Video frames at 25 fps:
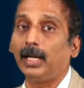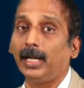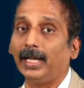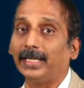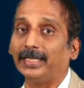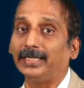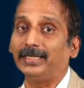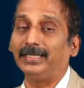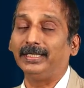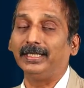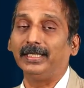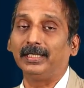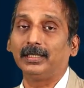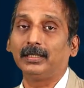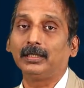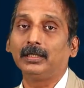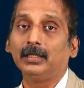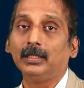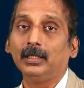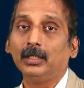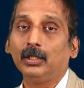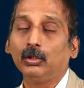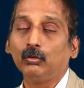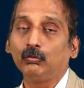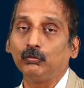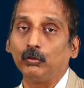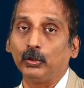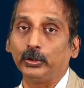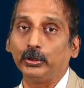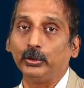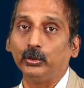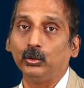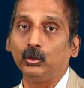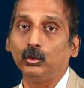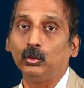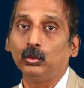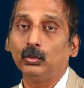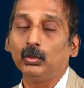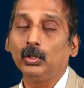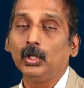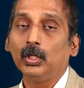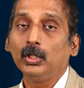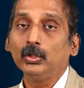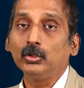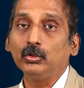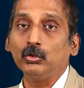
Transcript: idea for you